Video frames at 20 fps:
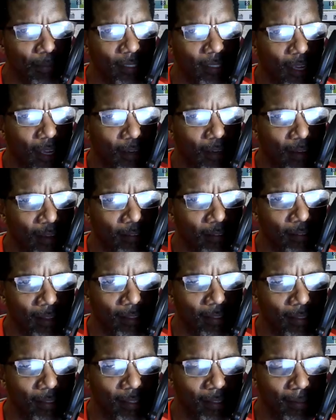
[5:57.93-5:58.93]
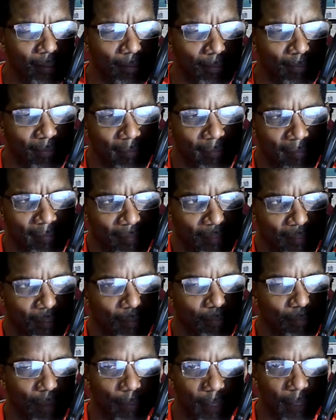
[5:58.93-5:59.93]
mean? like, I, I, think
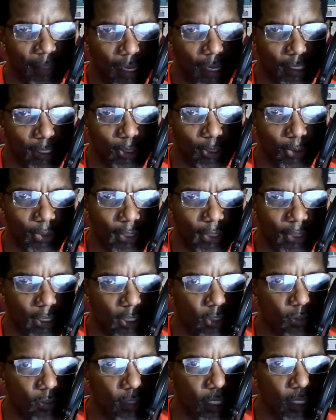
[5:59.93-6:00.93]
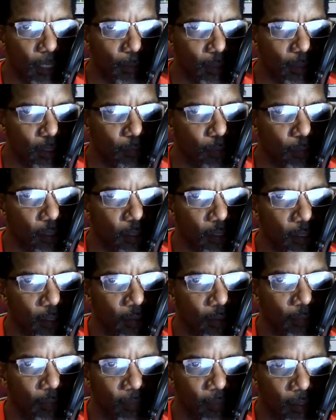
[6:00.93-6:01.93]
maybe not to those extremes, but
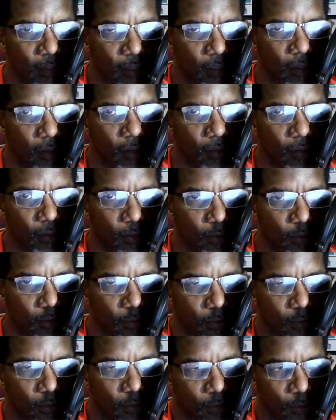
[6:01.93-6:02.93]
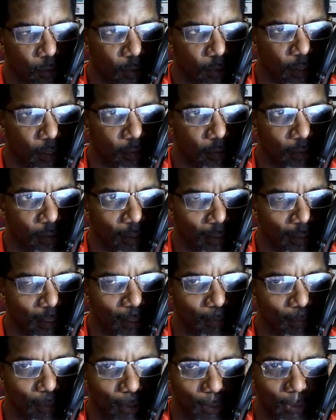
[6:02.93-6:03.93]
you know, they,
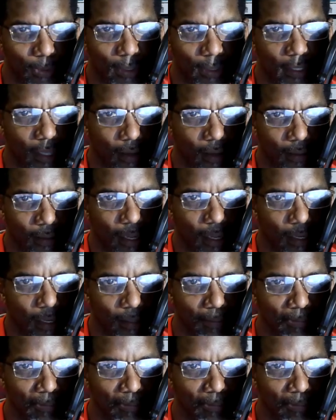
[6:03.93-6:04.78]
some of those sound like